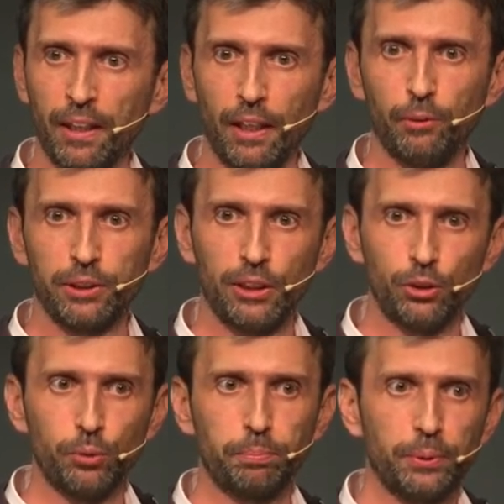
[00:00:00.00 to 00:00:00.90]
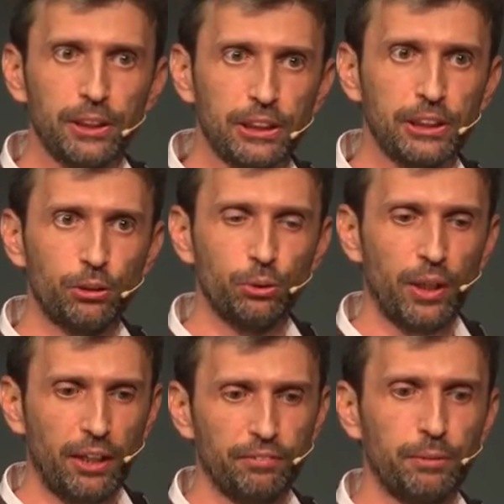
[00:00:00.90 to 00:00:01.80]
I would say, to preach to
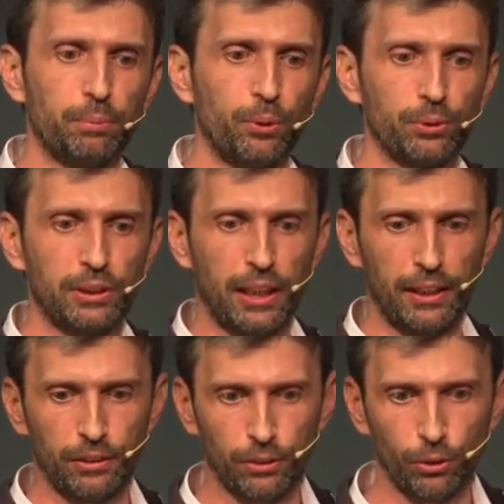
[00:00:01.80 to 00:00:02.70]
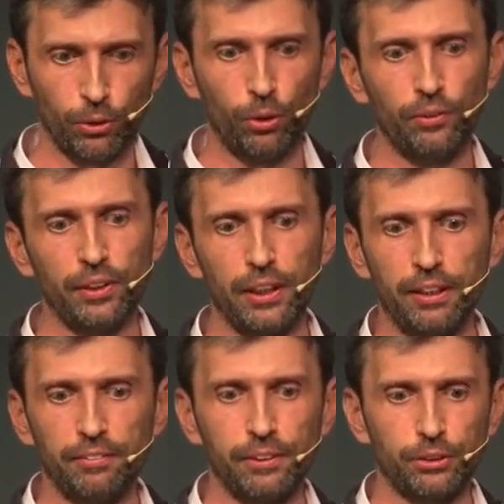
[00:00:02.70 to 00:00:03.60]
every post and on all the
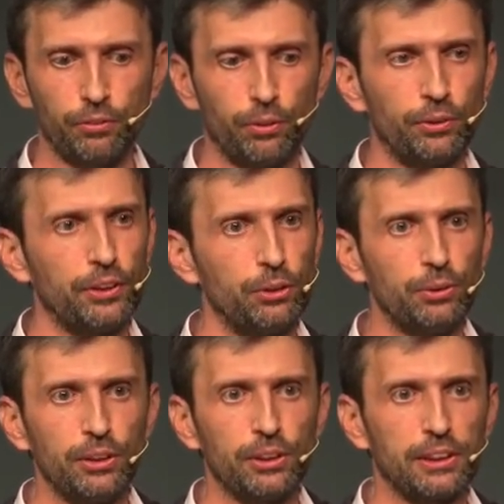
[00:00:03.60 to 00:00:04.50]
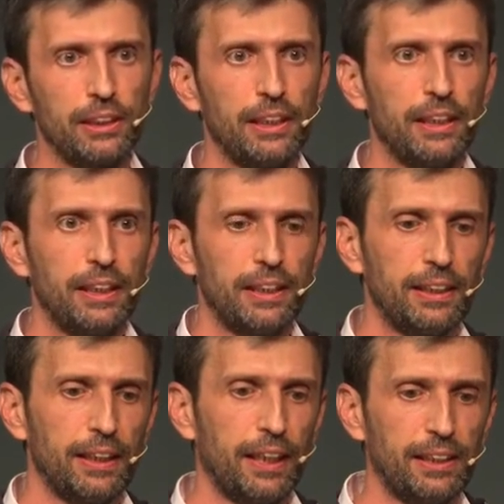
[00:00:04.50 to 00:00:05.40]
levels of all the unions,
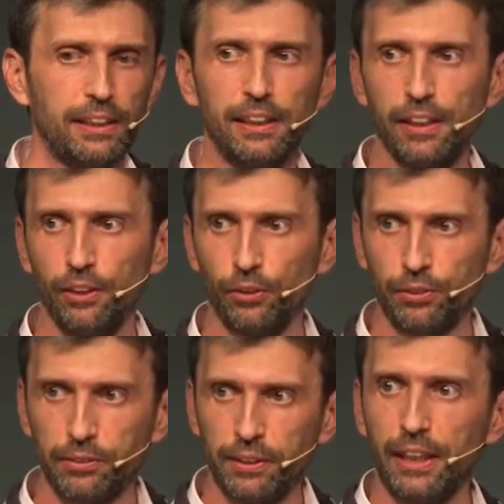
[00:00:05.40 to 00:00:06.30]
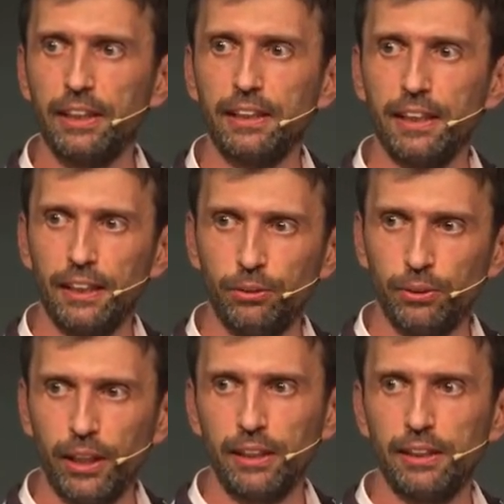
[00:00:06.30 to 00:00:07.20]
the idea of creating a
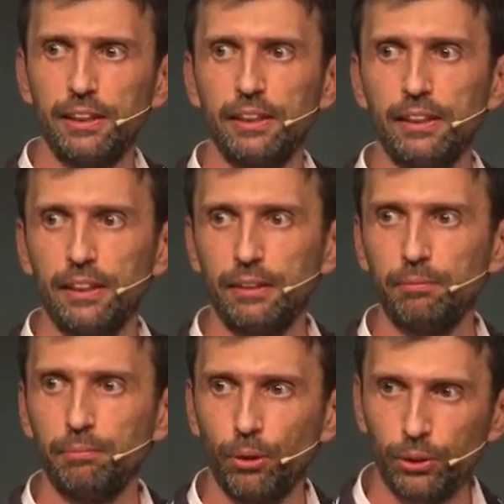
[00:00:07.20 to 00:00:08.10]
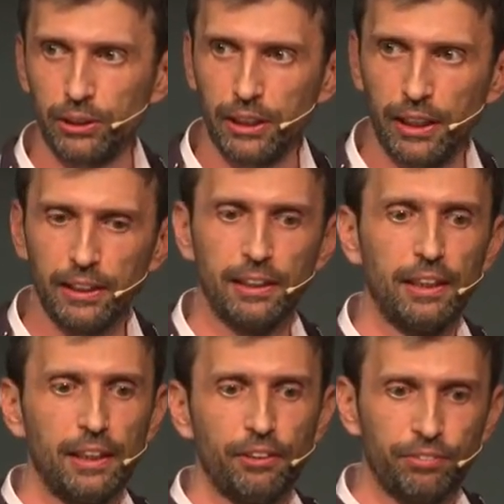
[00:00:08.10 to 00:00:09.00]
united blockchain
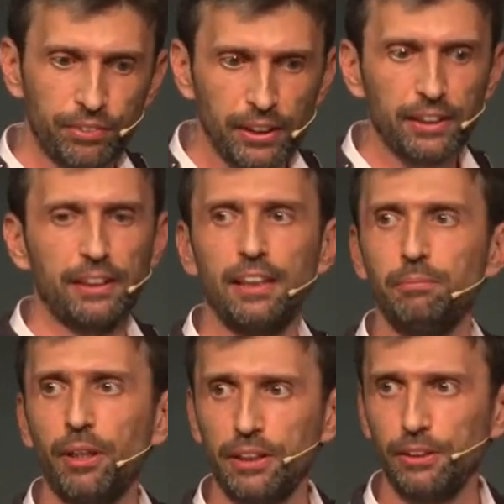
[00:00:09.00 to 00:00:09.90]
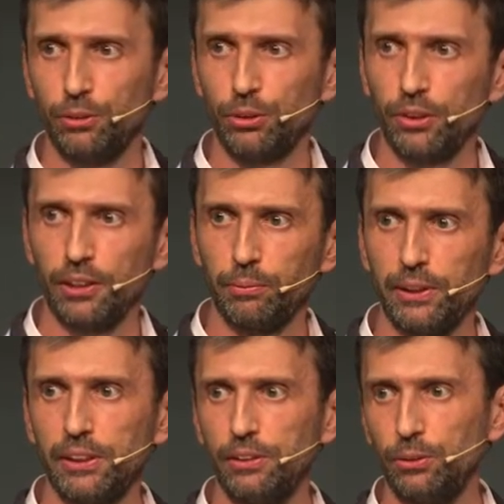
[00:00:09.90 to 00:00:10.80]
philately market to start
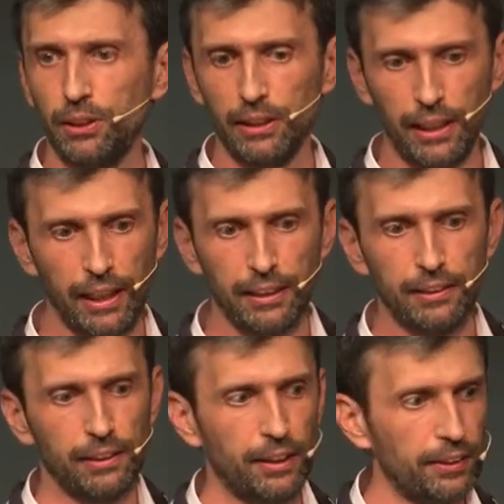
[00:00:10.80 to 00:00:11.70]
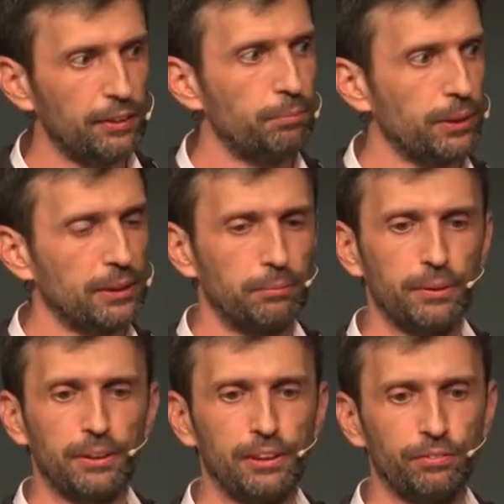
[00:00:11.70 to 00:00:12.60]
with. You can add other
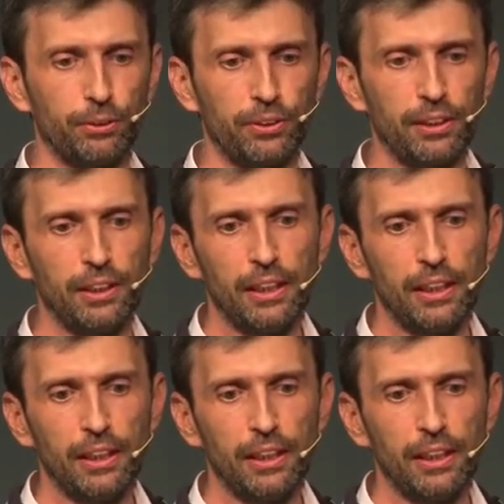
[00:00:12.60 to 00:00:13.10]
possibilities further,